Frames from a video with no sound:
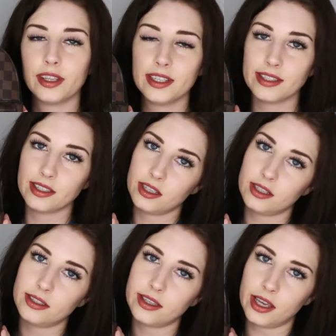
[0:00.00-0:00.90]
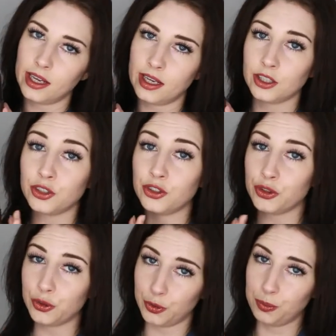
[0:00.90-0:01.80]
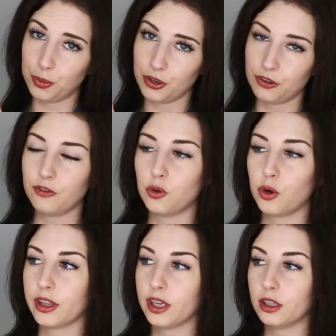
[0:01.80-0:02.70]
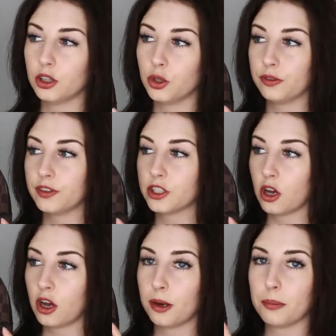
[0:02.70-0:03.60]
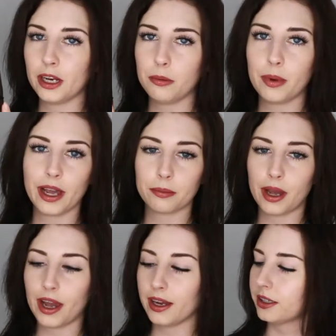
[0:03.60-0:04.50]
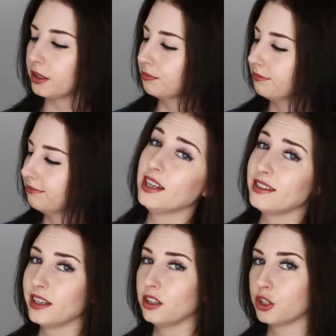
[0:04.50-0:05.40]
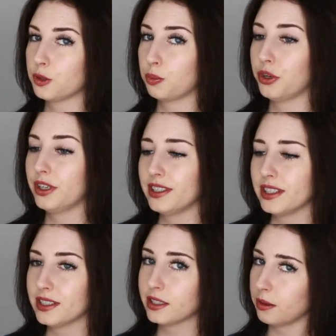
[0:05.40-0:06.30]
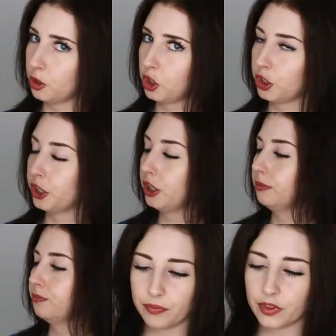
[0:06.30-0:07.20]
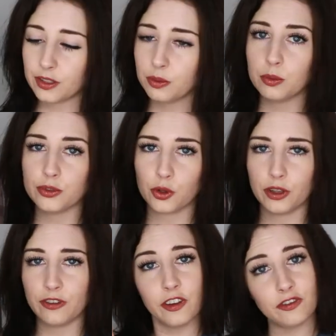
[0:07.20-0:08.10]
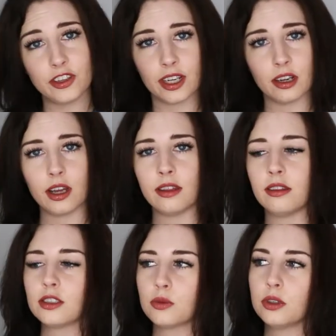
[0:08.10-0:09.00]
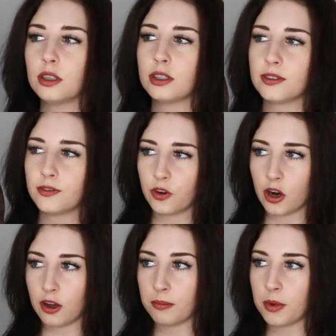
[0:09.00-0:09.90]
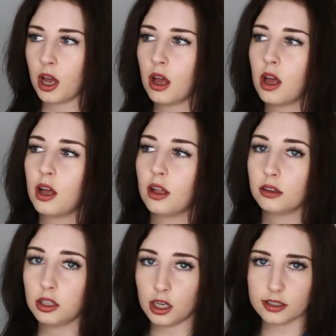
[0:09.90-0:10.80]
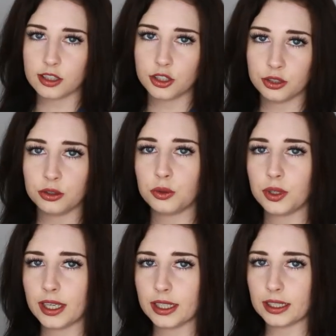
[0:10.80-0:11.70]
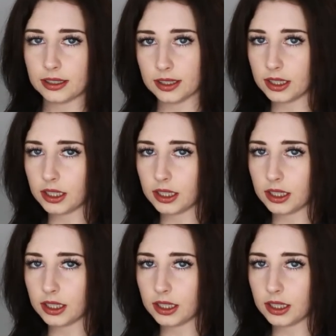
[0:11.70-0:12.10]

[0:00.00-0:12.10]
this is a dupe for the Louis Vuitton mini backpack. I'd say it looks pretty similar. This one was only 50 and this one is from Luxe to Kill.